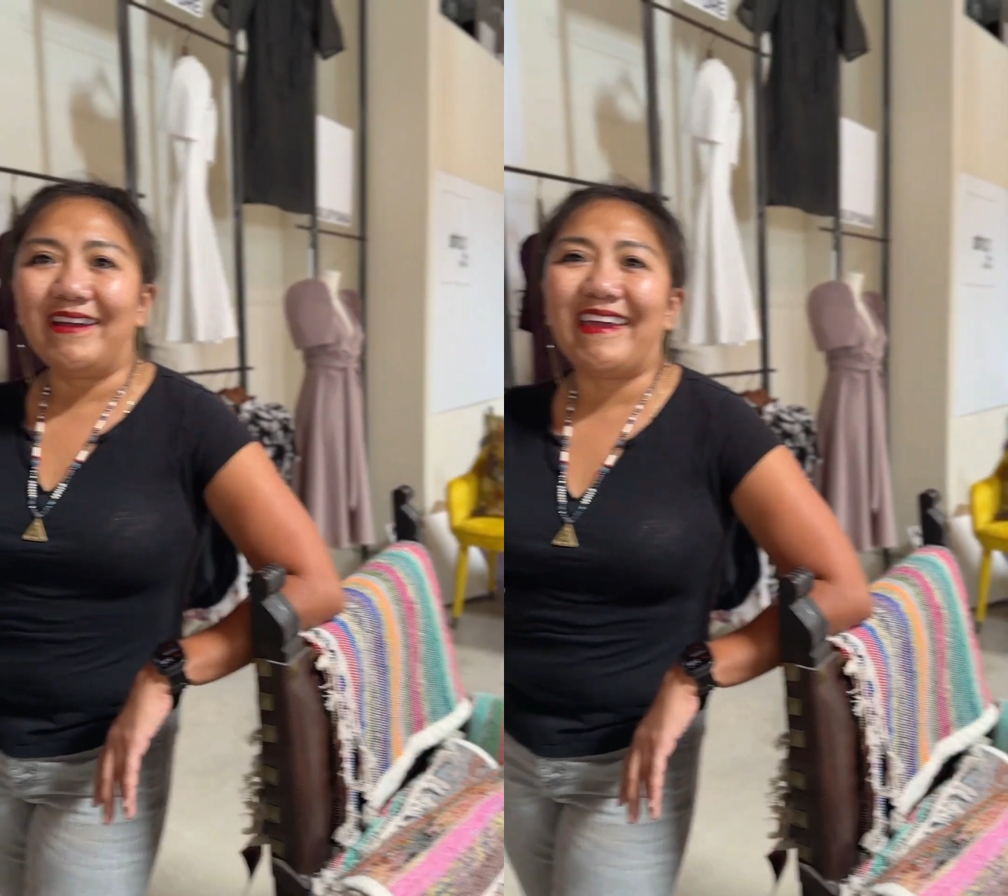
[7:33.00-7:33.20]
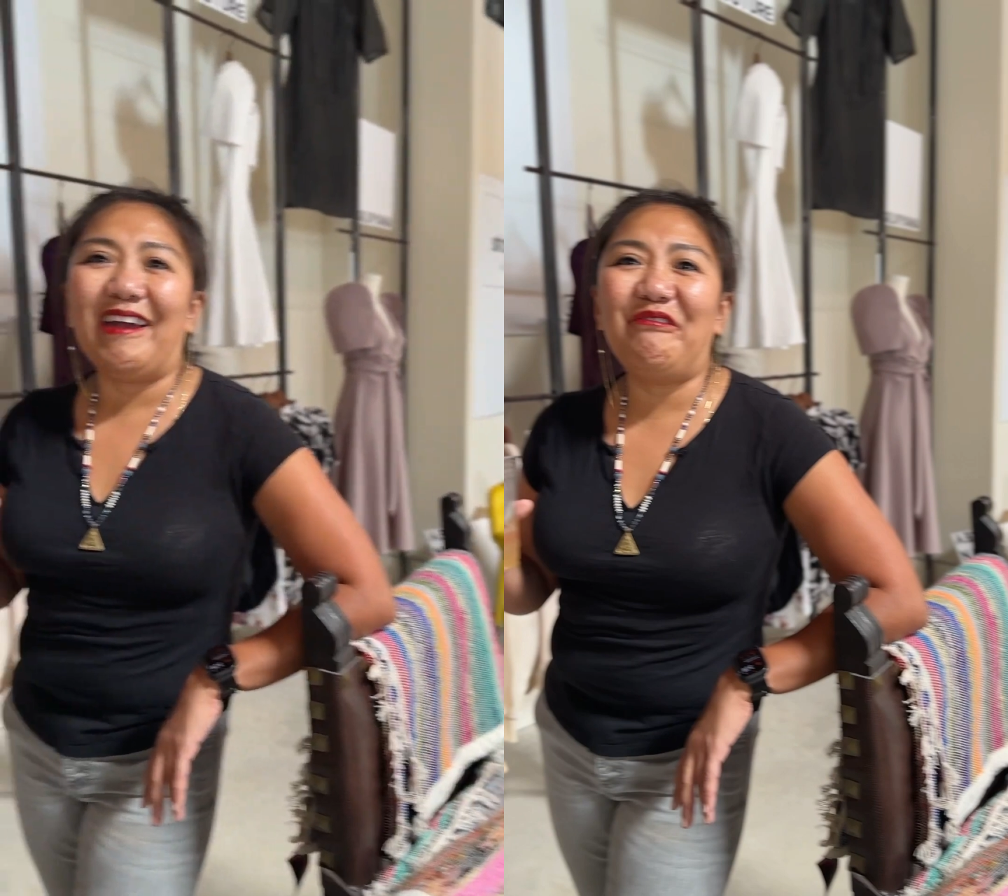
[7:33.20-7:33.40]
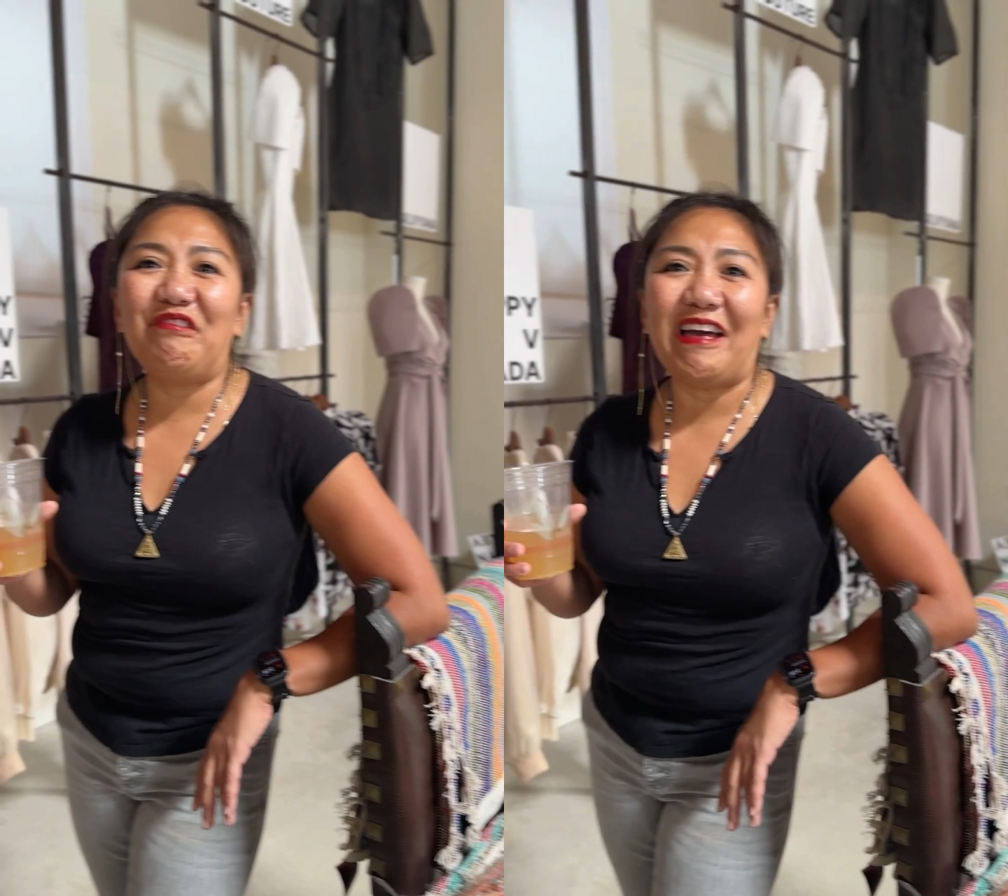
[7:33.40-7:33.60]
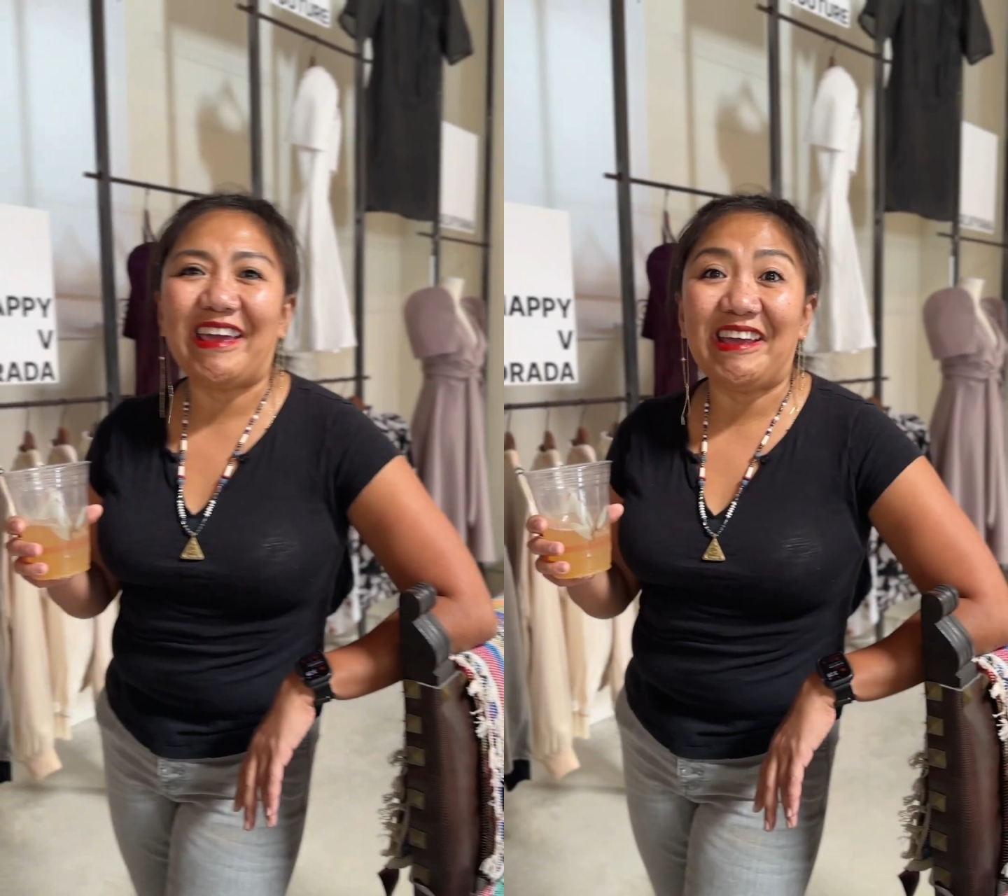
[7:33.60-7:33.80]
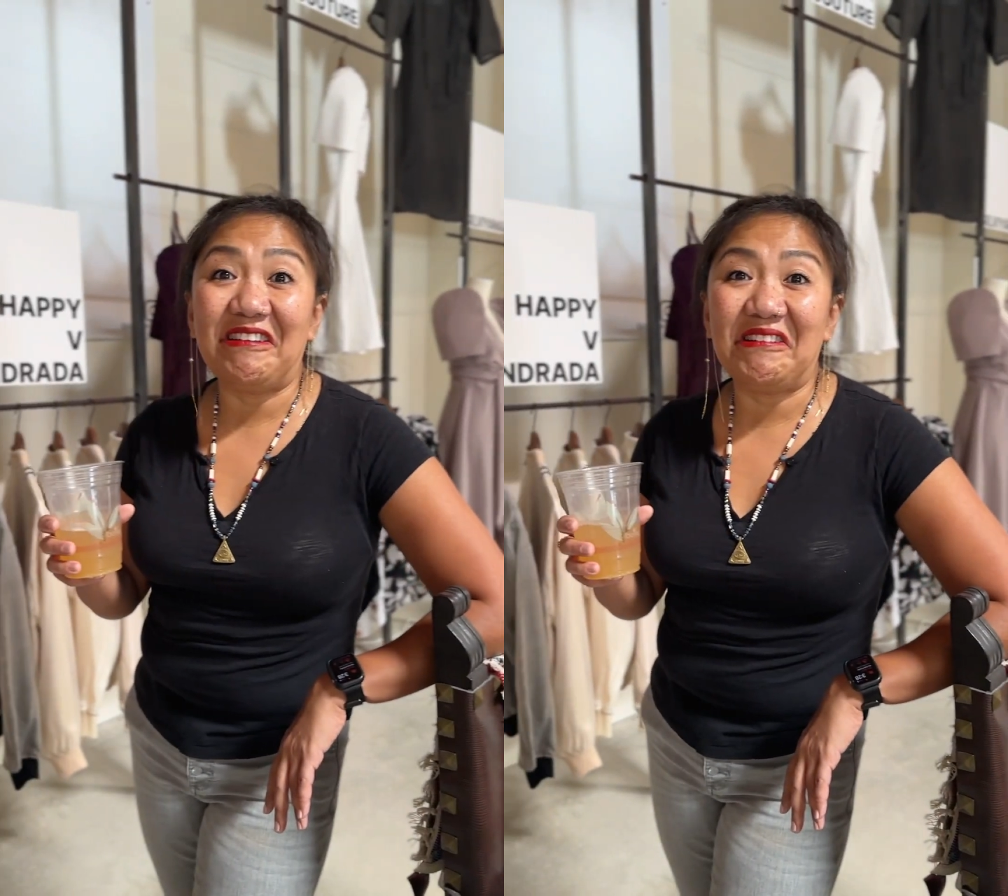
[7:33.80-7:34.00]
I have
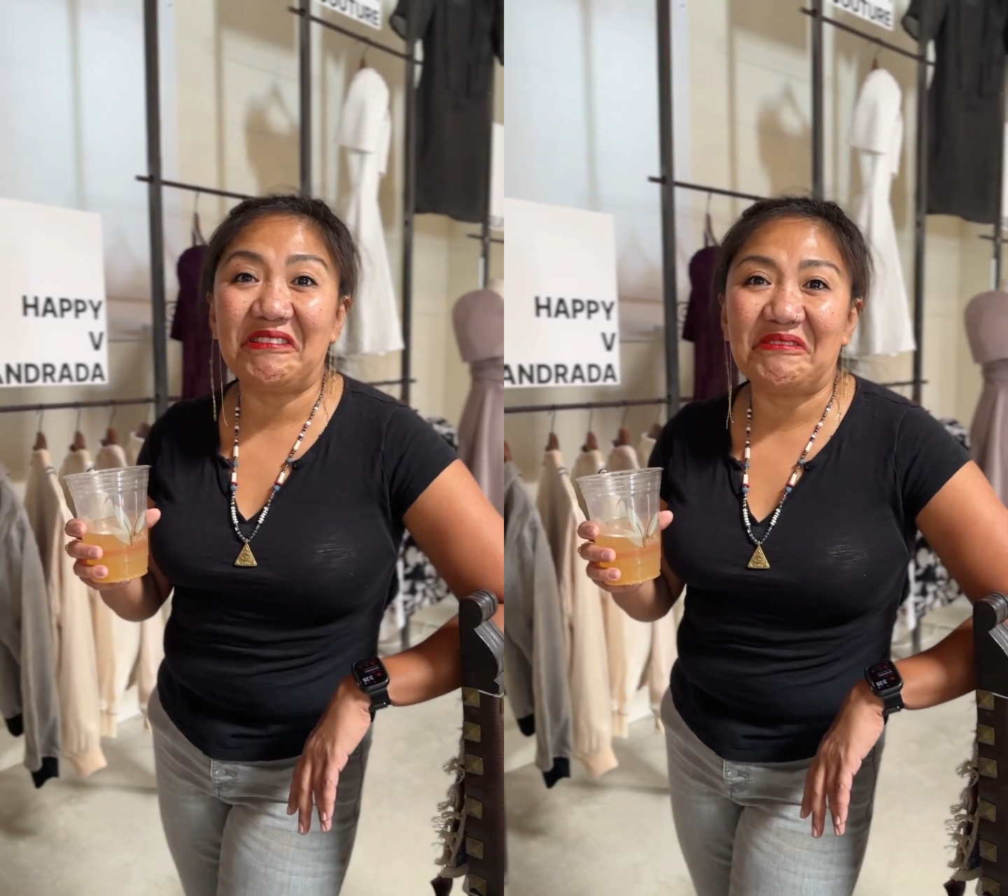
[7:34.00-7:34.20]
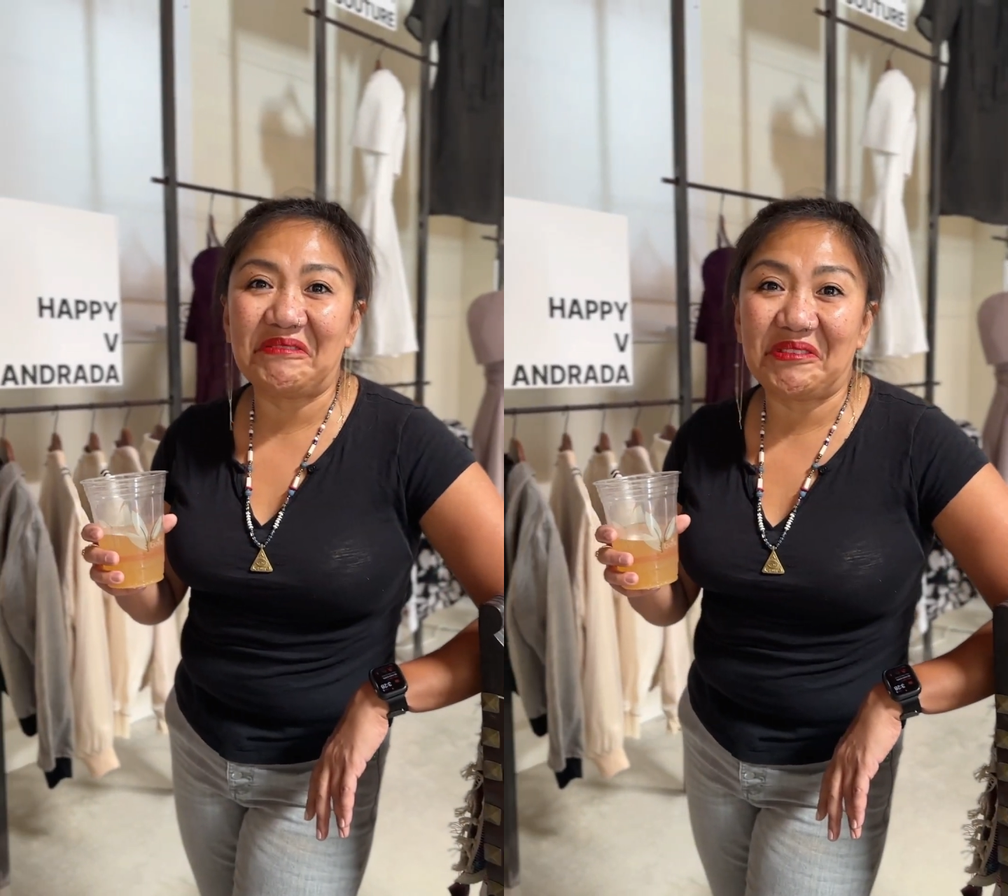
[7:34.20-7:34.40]
flying all over